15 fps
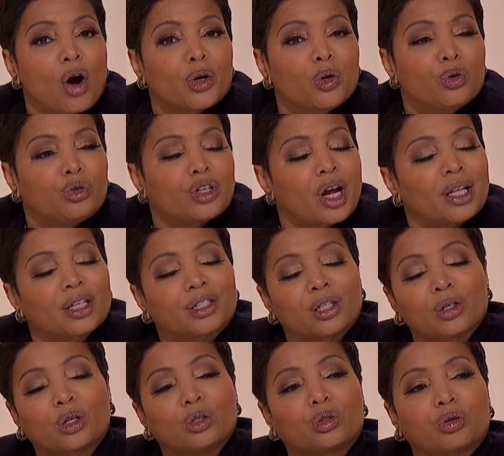are you jealous
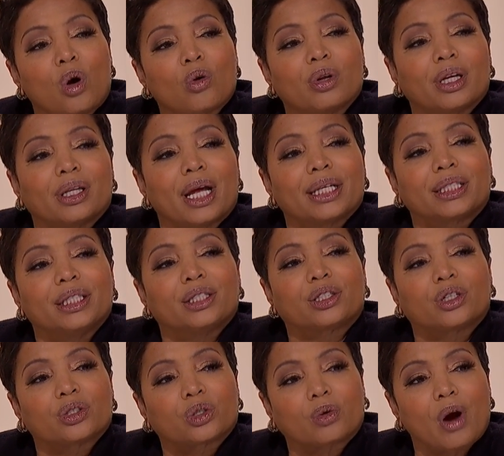and controlling like she's
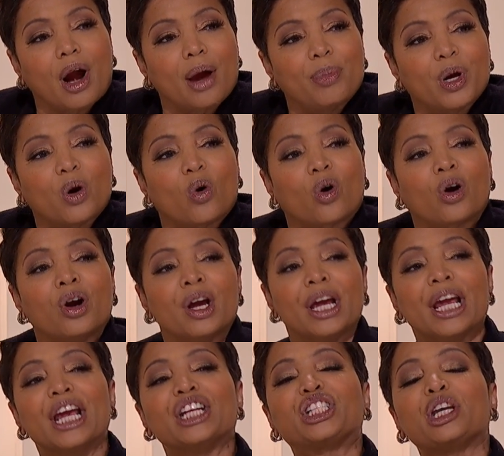describing or is